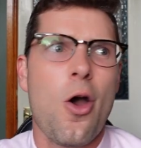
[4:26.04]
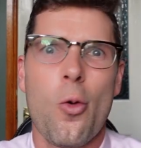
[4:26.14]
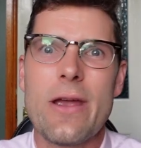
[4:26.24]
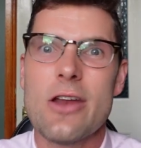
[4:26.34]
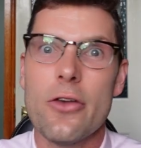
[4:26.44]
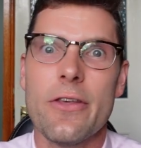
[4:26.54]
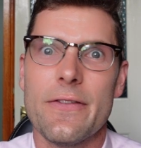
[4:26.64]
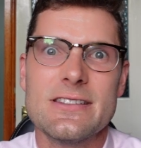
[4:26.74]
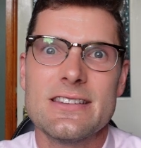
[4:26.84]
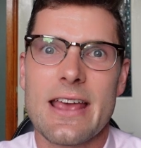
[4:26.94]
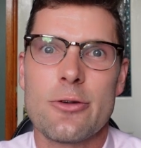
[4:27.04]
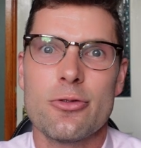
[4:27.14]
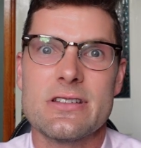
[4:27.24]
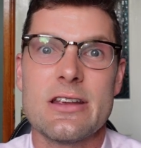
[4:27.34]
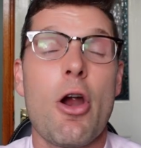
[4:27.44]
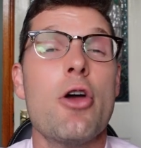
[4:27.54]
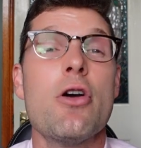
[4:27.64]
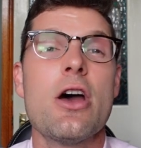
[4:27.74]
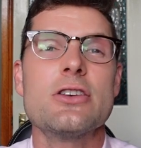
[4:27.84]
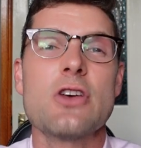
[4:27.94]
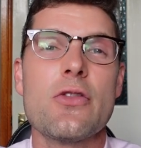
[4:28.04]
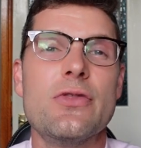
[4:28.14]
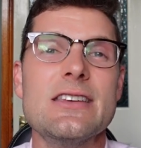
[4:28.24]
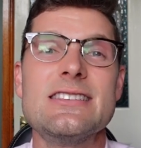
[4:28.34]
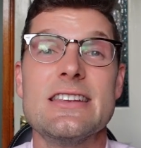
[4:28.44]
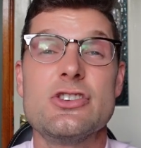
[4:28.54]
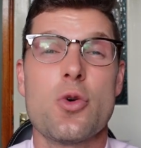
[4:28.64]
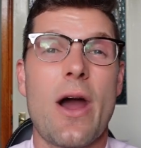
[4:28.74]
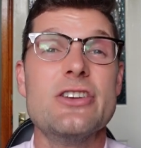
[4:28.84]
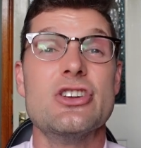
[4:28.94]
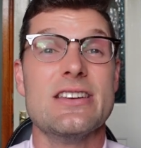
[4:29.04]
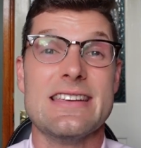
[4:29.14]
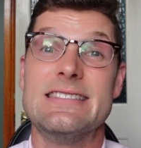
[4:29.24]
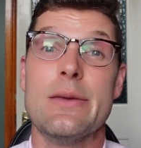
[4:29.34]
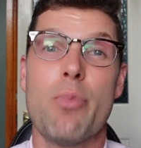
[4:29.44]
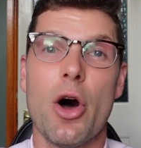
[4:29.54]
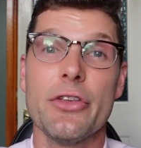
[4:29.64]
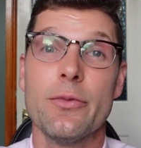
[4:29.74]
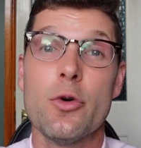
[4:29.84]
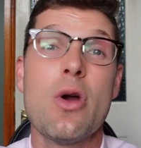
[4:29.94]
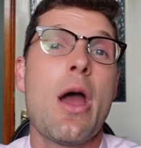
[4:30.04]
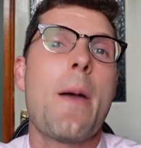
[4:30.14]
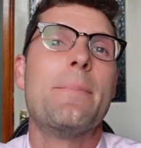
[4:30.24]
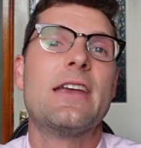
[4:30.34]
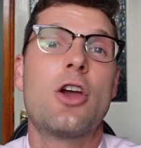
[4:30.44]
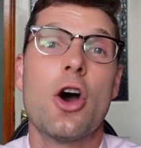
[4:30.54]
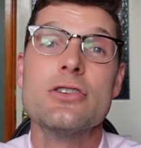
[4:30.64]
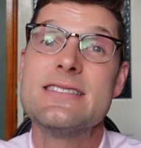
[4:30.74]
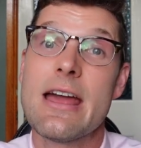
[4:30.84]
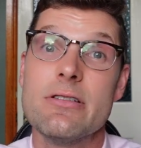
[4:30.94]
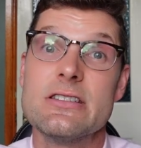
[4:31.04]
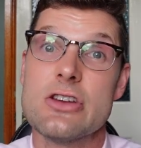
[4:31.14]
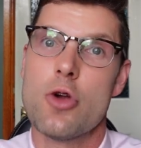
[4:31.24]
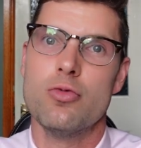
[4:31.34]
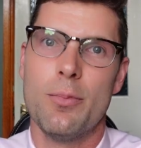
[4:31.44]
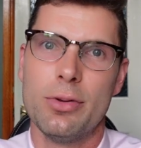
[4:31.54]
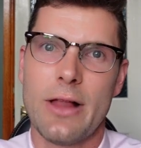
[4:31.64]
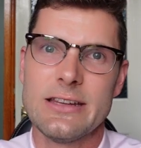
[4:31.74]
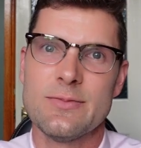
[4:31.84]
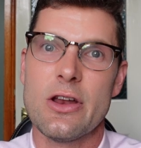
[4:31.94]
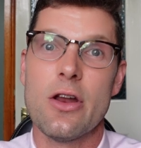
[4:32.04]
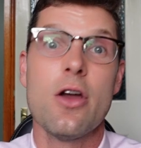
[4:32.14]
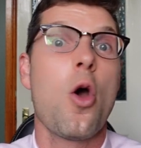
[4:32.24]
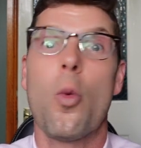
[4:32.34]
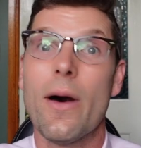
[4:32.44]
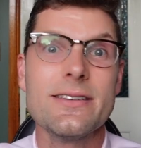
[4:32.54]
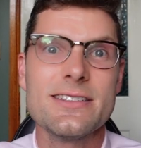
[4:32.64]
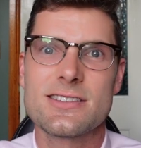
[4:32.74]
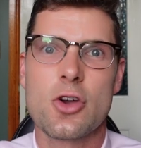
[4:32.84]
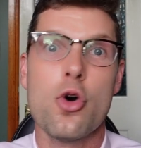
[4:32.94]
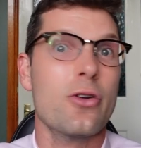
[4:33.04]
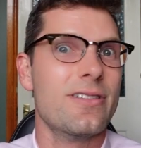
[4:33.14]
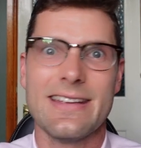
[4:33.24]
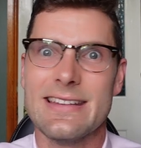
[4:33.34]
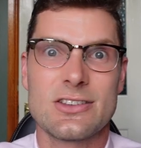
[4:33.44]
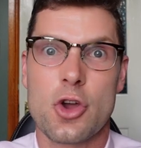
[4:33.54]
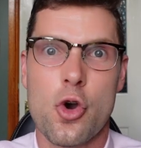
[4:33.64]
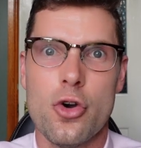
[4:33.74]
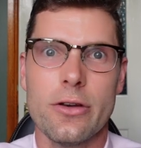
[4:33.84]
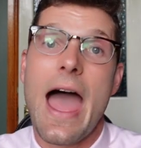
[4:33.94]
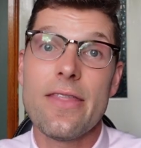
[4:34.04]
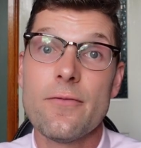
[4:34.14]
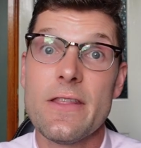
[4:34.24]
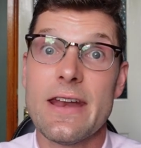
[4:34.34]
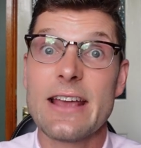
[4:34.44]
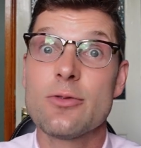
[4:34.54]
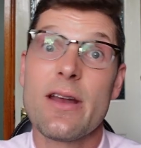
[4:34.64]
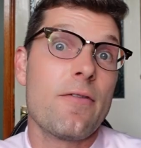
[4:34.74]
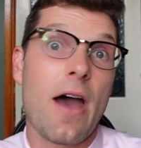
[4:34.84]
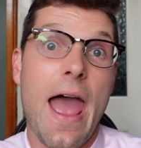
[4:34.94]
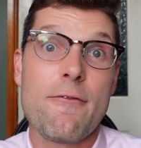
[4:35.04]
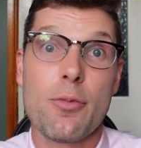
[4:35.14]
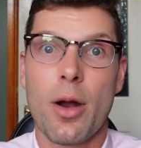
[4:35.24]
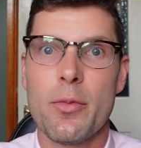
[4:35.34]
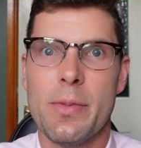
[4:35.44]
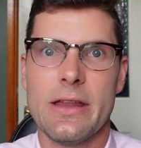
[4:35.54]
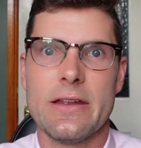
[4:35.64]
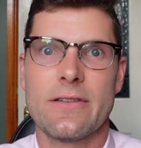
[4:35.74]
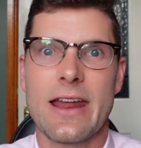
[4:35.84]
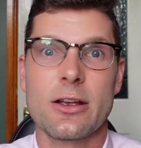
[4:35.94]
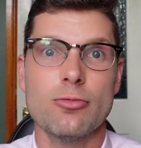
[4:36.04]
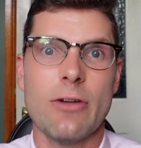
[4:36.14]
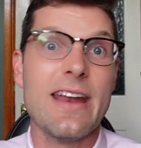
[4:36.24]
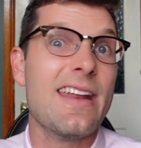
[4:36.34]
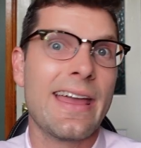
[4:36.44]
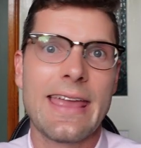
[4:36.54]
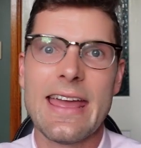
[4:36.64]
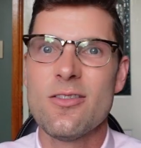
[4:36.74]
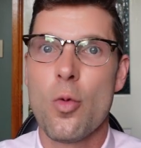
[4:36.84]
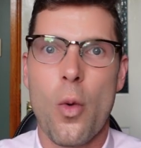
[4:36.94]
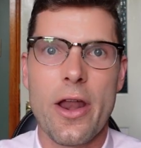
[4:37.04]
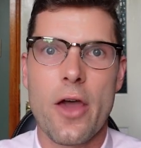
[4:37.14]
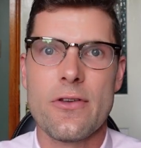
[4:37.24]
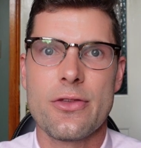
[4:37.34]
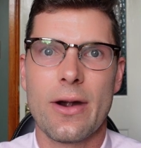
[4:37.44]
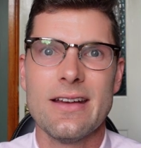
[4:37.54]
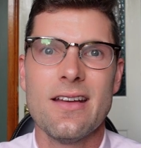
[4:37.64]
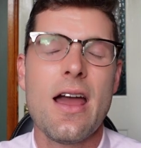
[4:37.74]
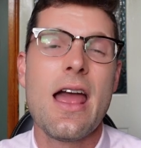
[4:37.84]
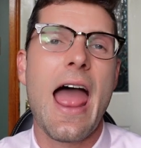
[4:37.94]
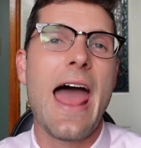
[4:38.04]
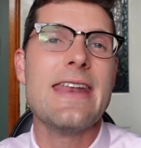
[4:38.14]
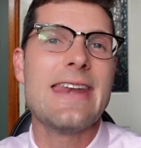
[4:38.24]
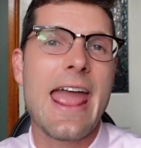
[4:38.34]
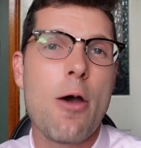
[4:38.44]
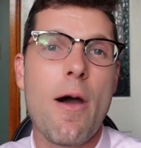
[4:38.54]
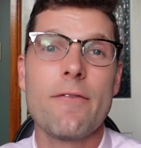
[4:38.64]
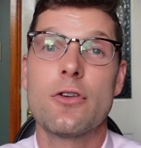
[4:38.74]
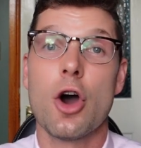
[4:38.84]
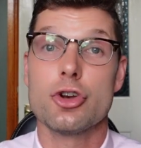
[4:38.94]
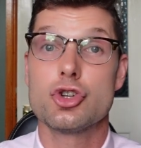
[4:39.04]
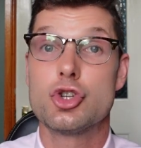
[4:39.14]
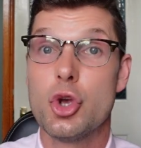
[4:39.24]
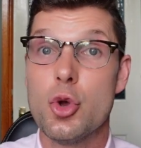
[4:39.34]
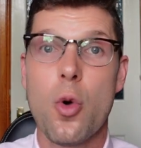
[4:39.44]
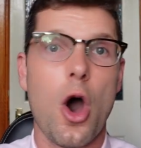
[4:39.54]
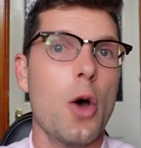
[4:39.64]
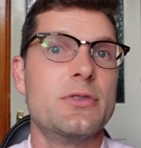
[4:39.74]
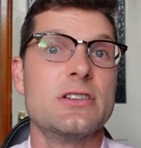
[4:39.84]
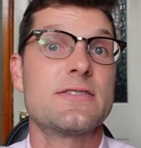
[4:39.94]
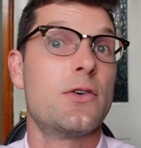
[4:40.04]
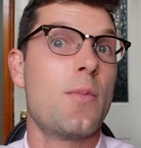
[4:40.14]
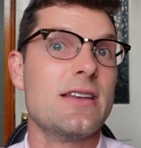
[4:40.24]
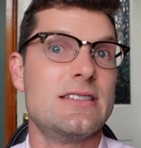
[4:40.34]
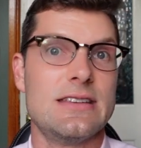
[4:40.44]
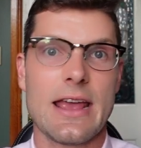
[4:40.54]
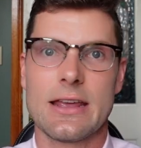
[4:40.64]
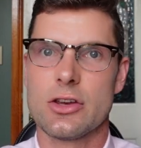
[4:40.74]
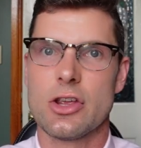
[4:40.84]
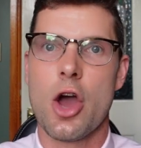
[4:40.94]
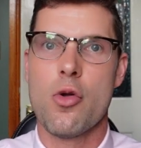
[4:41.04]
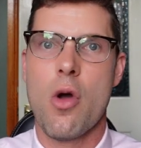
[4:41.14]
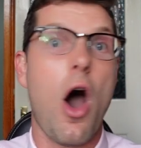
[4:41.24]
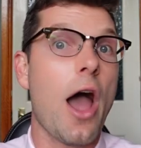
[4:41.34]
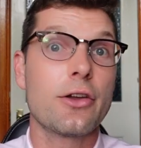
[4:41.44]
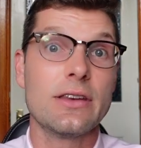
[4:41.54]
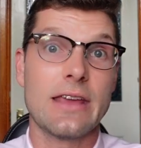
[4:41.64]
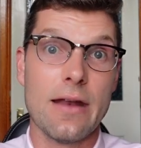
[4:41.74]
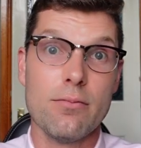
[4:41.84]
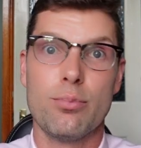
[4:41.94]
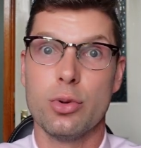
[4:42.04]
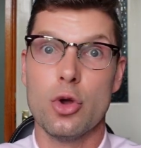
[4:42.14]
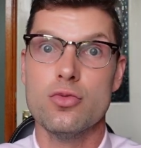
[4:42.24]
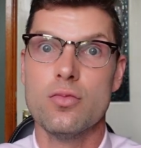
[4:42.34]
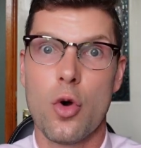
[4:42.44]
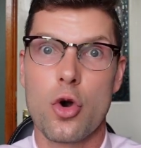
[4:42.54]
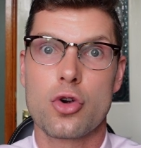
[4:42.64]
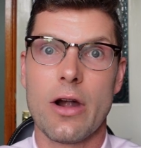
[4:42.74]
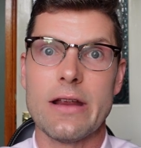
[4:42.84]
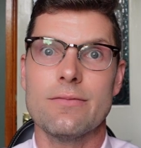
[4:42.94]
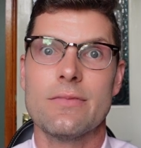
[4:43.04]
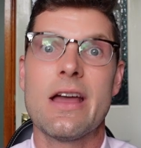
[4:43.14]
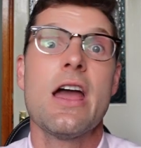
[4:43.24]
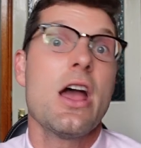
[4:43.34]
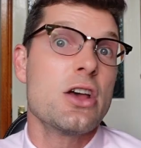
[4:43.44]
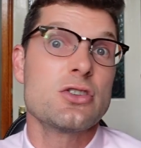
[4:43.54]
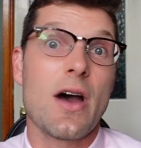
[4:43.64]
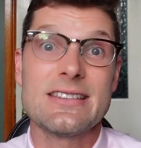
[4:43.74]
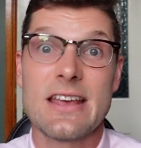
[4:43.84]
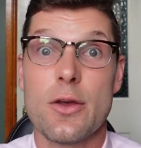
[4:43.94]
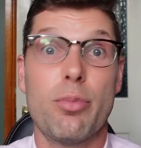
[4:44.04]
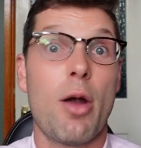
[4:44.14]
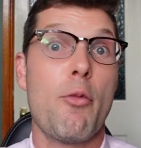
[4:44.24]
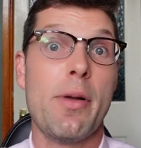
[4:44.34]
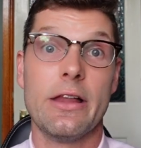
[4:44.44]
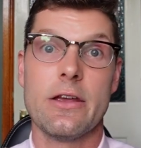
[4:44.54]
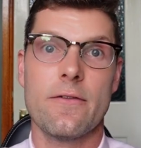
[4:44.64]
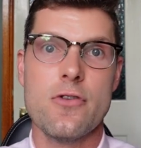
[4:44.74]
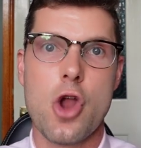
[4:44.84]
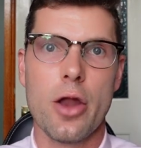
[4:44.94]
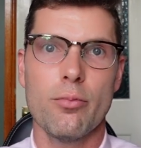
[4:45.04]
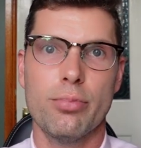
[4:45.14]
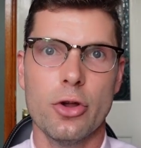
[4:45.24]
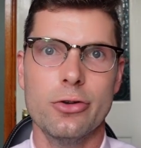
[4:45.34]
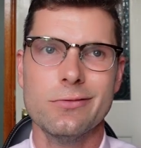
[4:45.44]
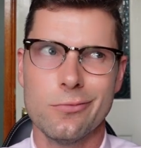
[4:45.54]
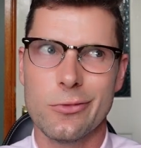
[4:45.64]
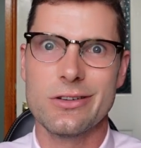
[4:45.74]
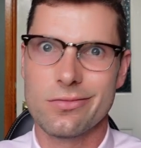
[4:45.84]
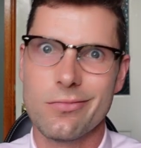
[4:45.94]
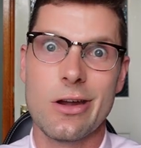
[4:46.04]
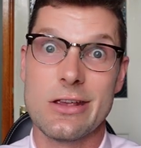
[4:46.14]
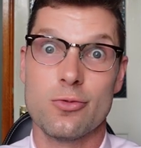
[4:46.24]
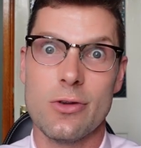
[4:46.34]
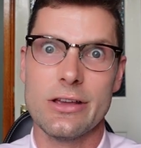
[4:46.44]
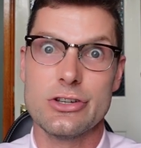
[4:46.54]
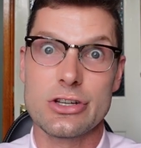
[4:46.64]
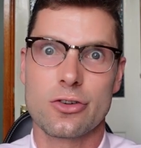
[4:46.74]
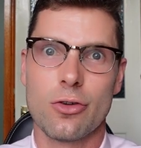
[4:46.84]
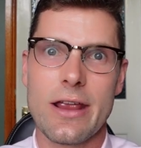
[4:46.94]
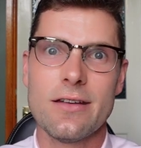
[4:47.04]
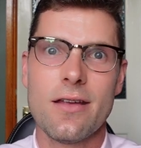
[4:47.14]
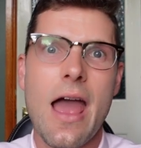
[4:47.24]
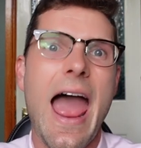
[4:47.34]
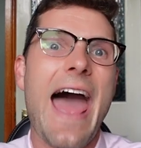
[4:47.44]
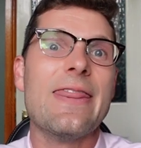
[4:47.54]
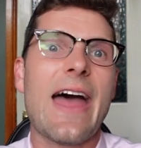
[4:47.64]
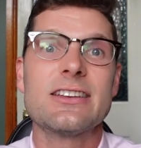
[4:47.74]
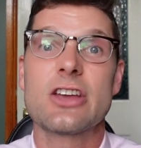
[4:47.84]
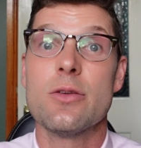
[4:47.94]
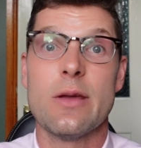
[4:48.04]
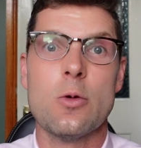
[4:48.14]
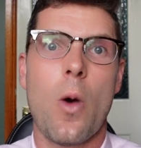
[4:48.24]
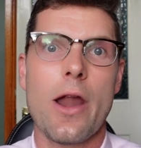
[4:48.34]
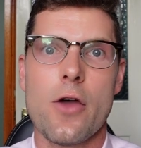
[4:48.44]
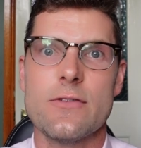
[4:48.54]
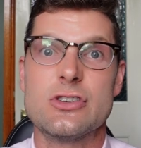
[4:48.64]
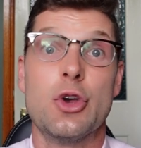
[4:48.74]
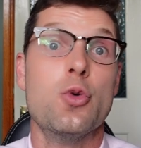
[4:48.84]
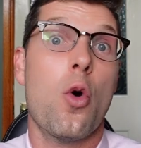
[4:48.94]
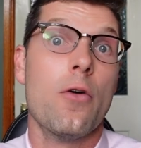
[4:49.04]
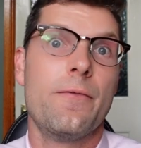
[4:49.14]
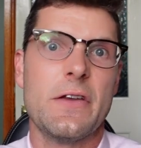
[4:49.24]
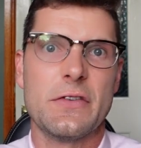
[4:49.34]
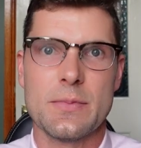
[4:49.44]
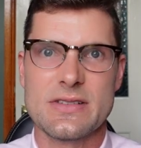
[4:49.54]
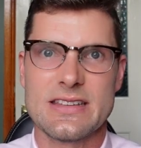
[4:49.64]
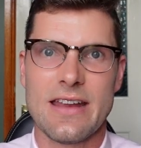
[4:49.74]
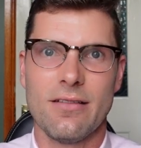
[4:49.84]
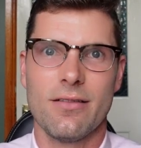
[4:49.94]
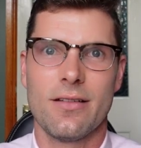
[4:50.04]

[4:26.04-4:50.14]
We know that this is equal to 0. So this situation is impossible because there is no replacement. Once it's gone, it's gone. And then for the next one, if I have a probability of getting a red, again, 1/3, and now I've got two options for my second go. I could get blue or green. So I said the probability of not blue, which is really just green, and that's gonna be 1/2 or 50%.